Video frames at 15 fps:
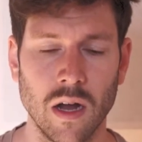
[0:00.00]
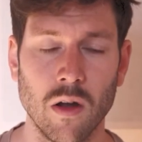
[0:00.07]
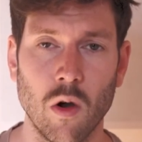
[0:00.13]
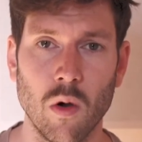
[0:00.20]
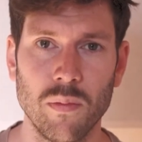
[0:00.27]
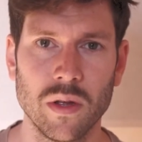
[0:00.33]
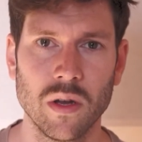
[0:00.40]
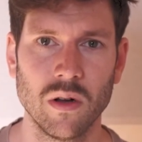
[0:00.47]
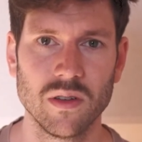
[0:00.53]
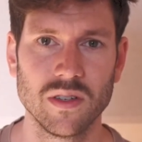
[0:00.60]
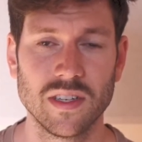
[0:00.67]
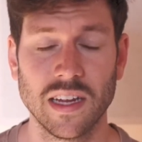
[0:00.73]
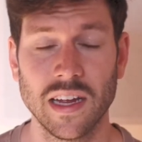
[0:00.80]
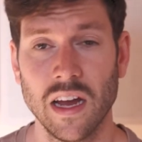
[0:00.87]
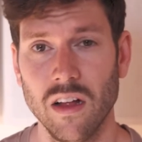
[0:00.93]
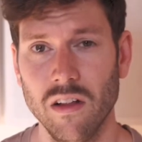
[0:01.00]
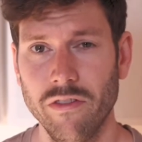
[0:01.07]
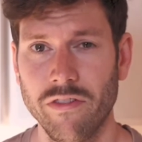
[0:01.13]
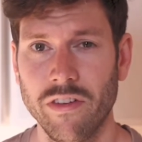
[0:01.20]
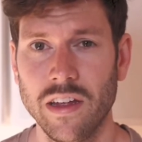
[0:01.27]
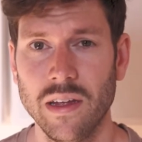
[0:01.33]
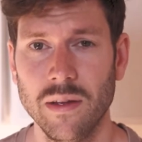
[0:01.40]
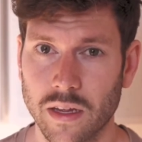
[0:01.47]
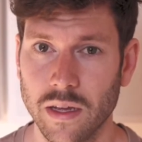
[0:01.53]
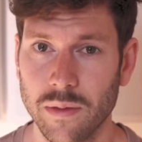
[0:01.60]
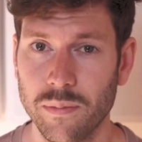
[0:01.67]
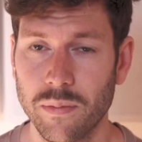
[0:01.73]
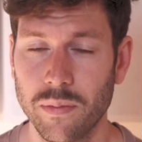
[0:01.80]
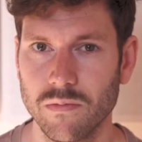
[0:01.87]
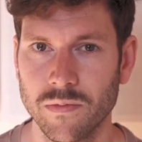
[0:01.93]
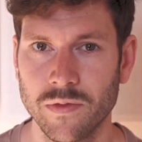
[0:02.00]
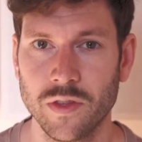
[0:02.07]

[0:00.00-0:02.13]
I hope you all stay healthy, keep